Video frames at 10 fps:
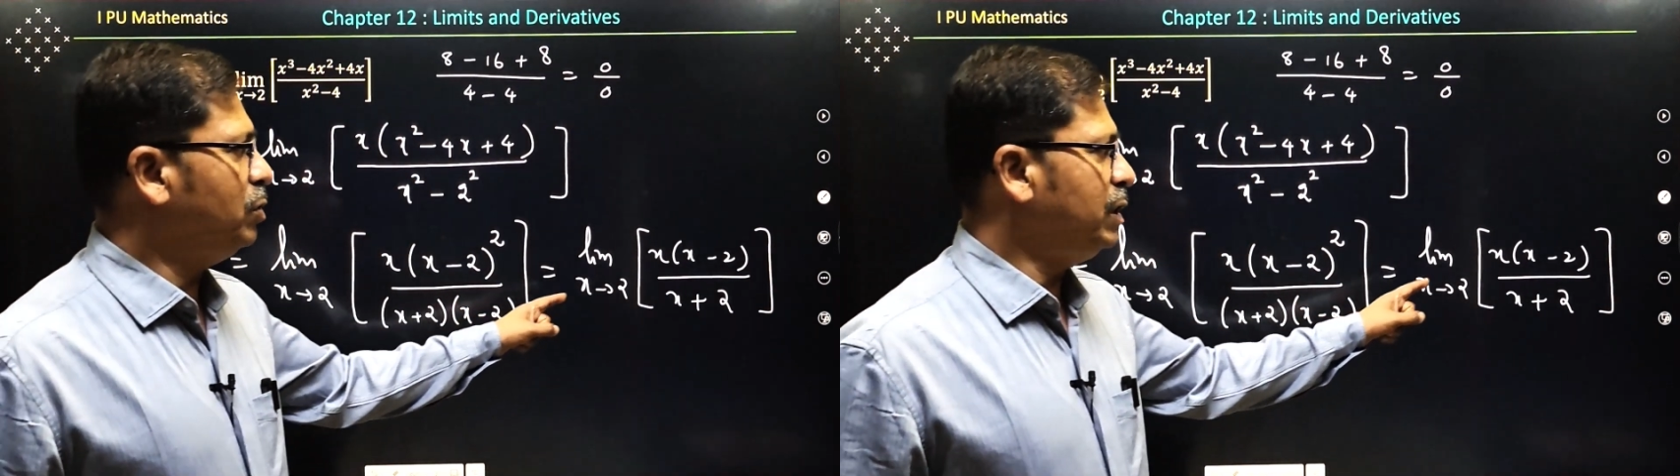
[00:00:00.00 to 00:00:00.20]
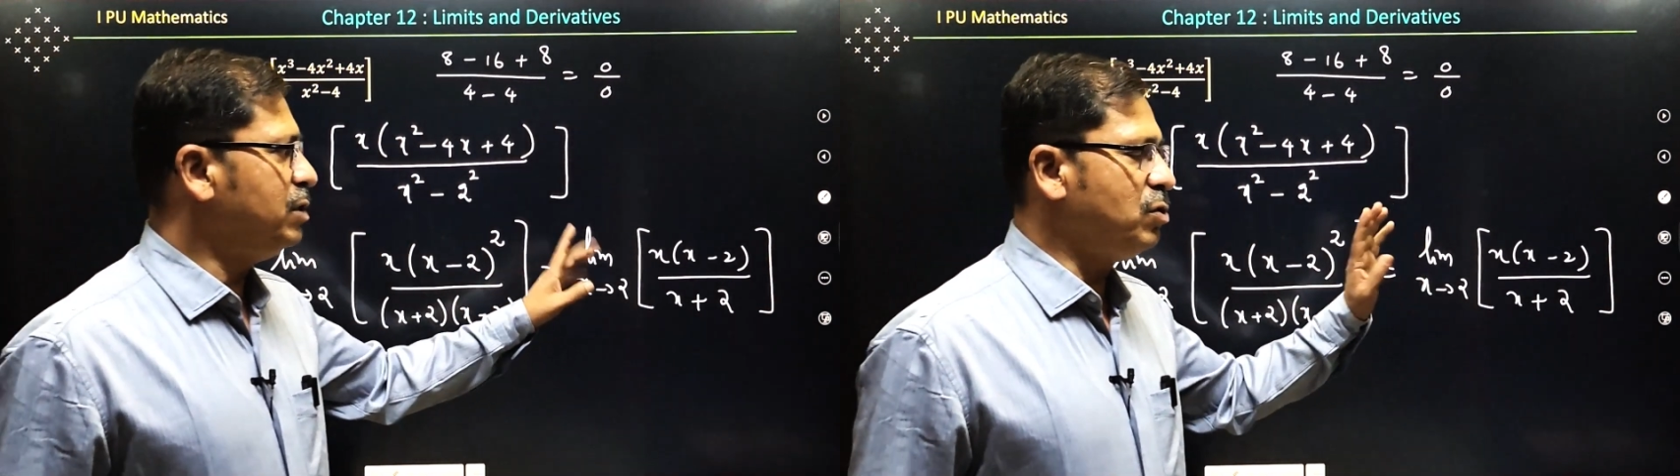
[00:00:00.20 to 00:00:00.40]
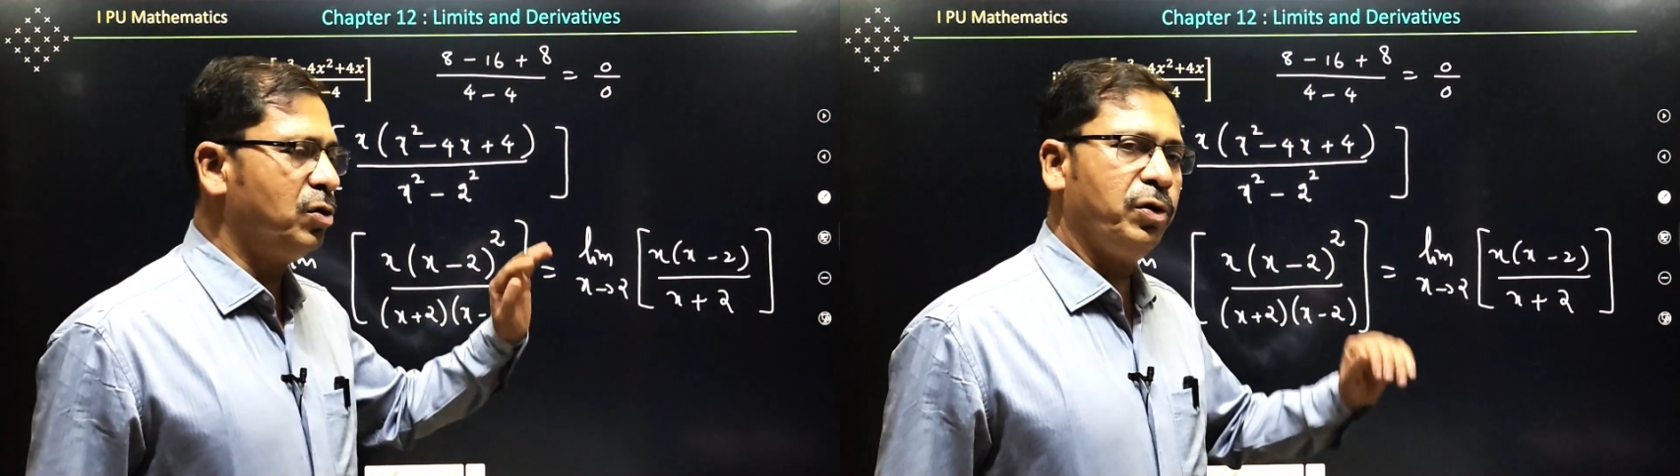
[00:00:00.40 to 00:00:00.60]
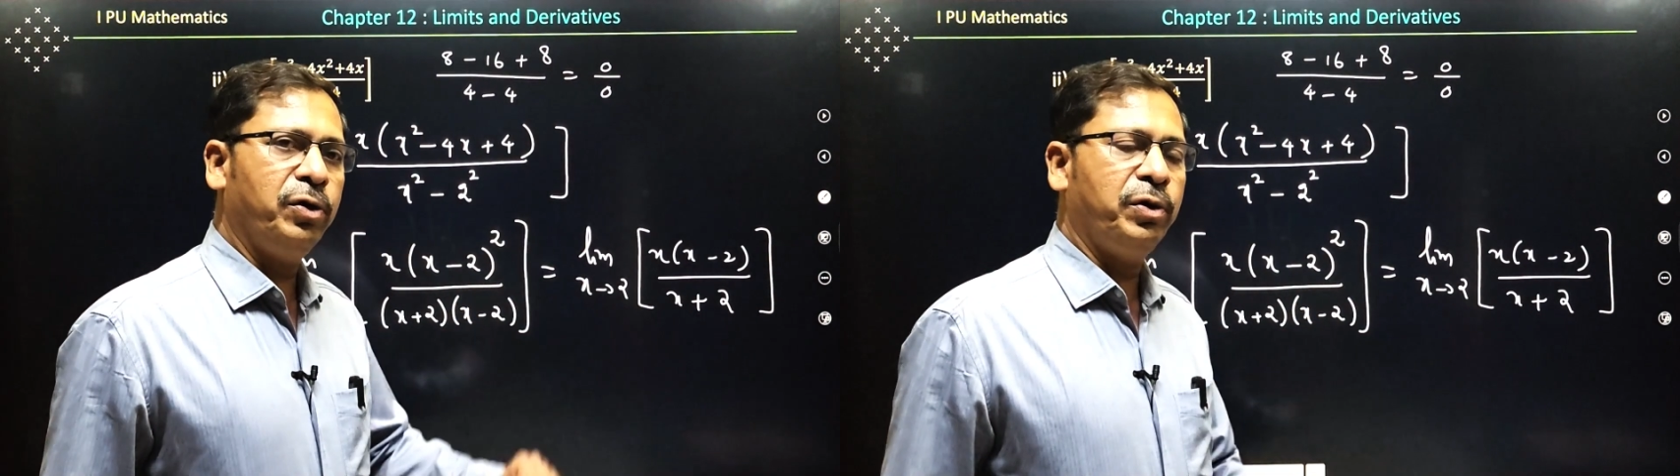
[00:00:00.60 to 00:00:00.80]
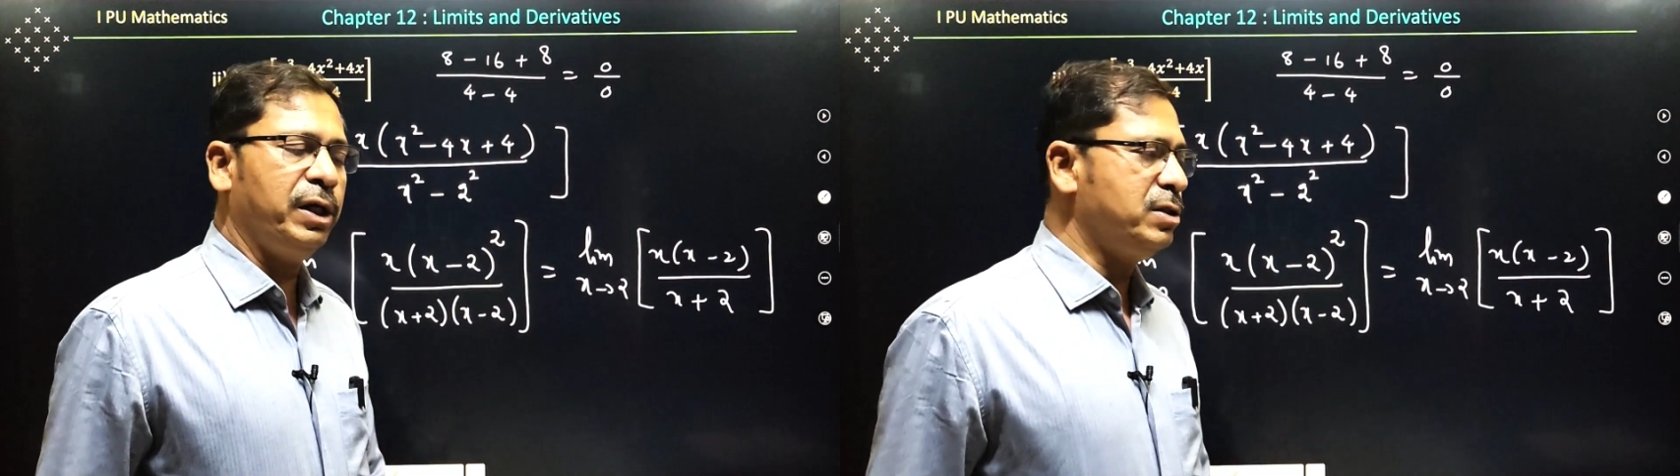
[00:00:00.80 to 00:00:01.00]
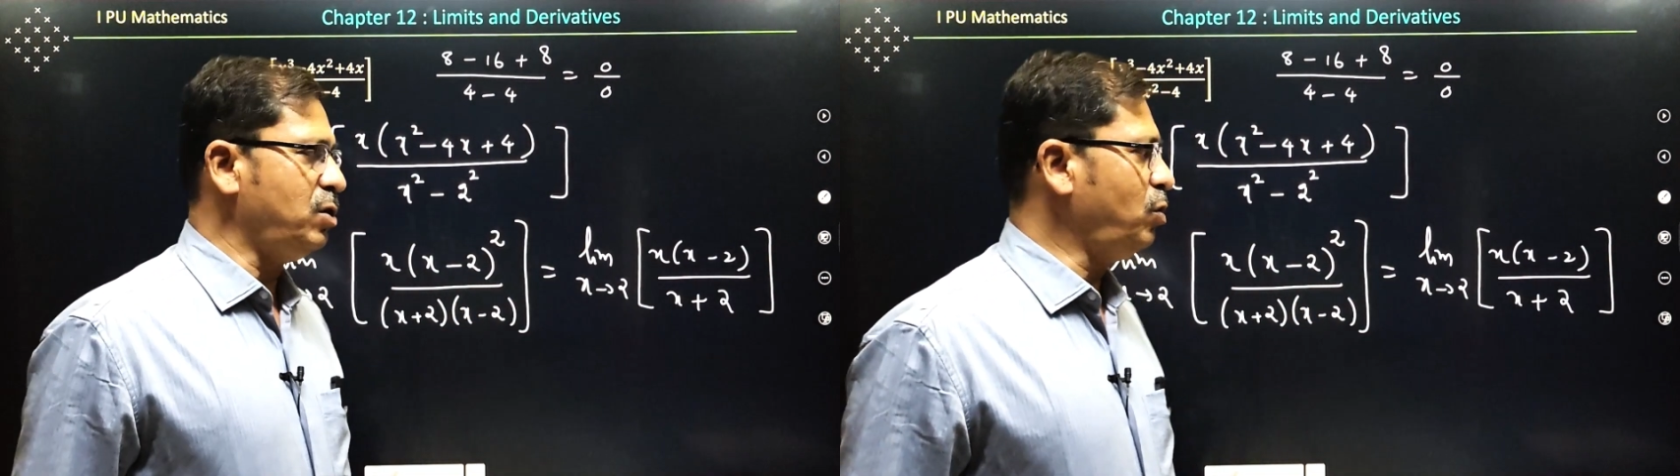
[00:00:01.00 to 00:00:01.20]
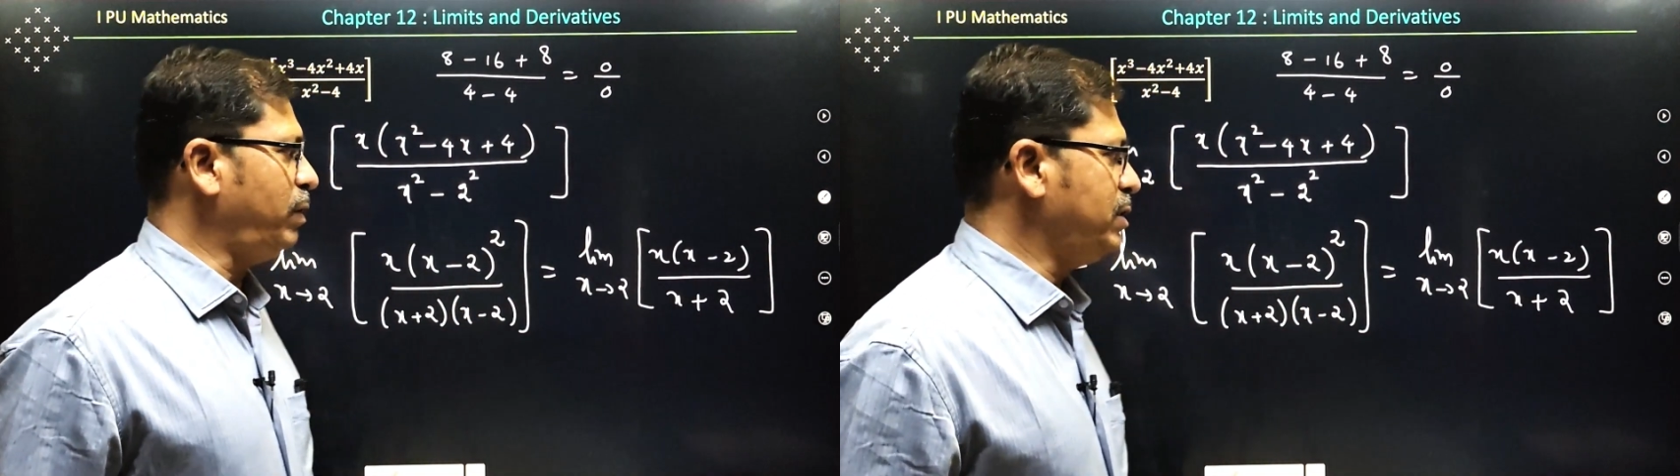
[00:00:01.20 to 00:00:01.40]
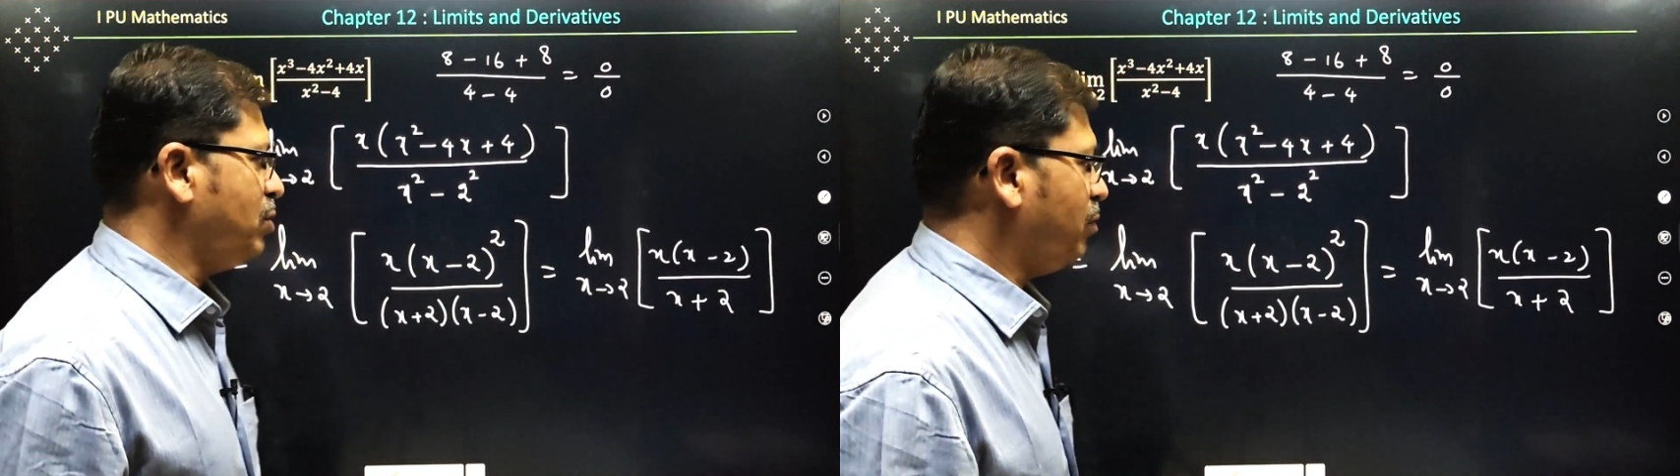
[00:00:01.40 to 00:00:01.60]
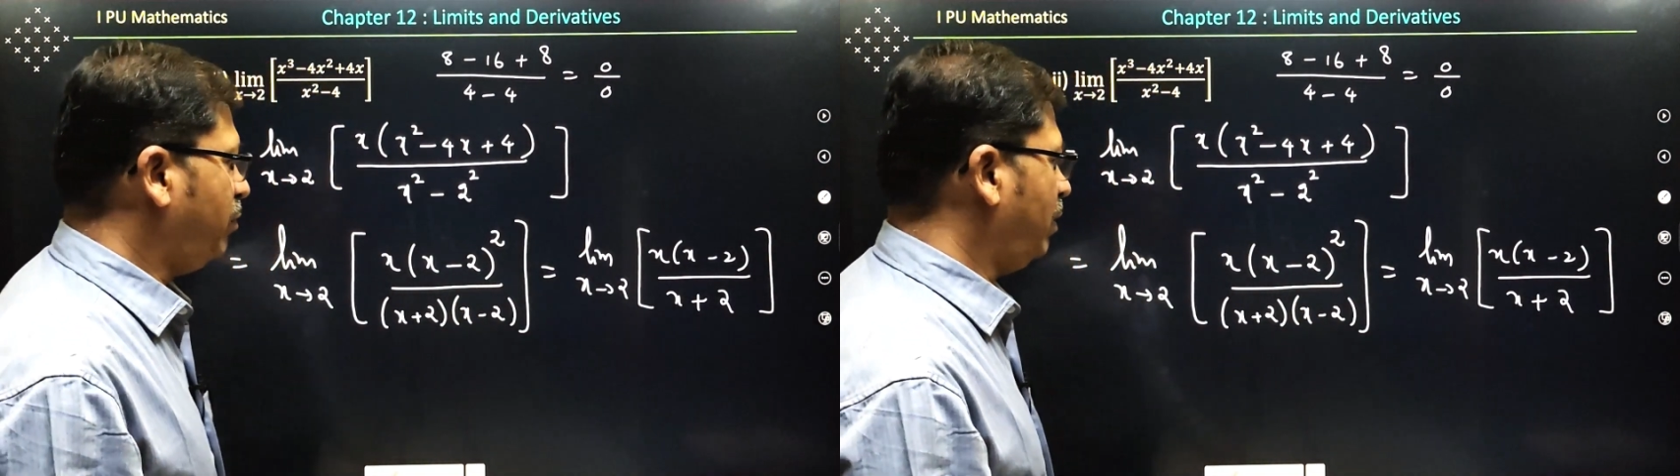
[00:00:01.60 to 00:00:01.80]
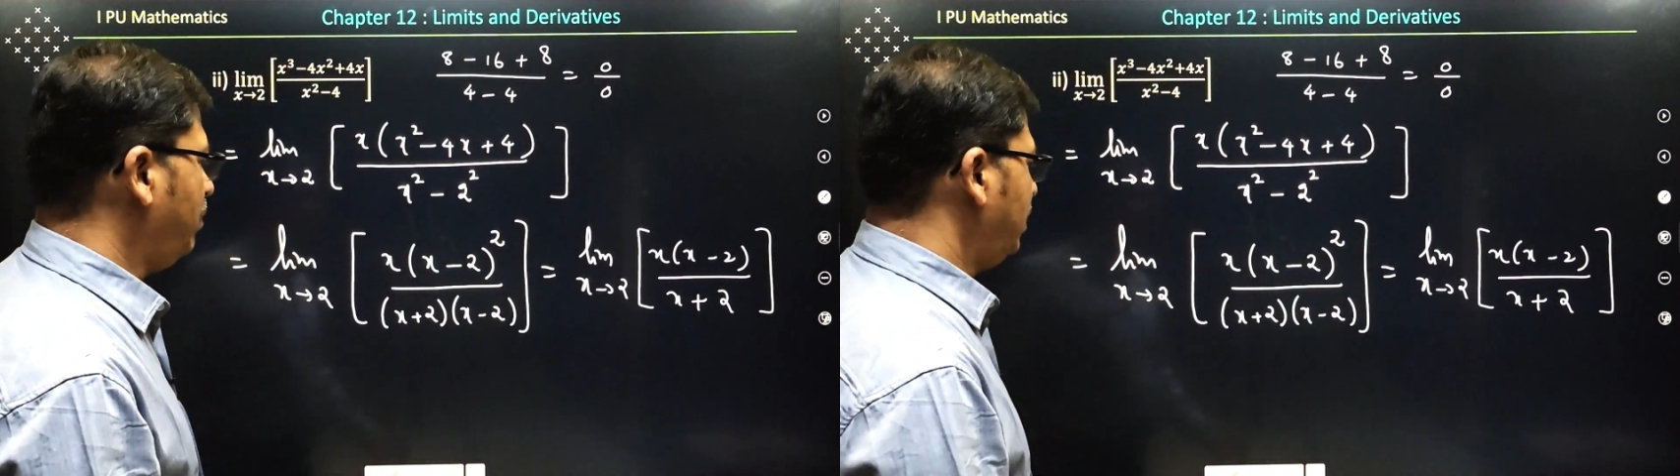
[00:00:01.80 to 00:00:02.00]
it is not going to take 0 by 0 form.